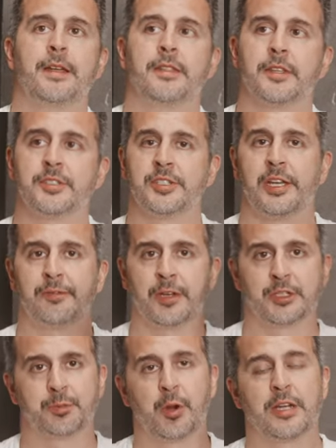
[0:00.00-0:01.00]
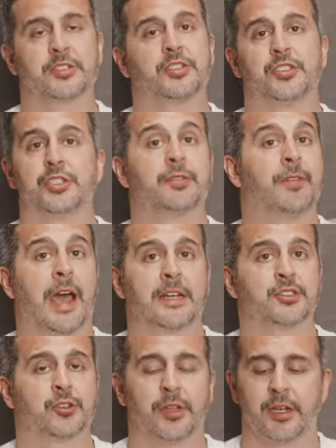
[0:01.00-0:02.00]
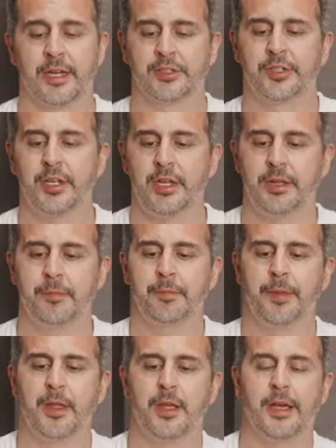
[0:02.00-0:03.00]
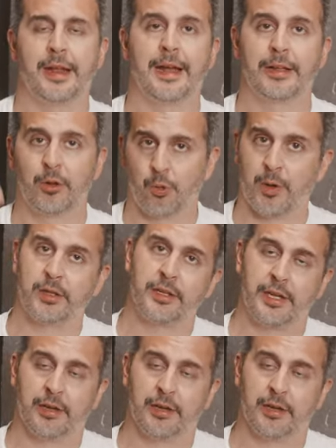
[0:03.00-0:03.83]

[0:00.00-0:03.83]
the CF Express is just faster than SD, and I can quickly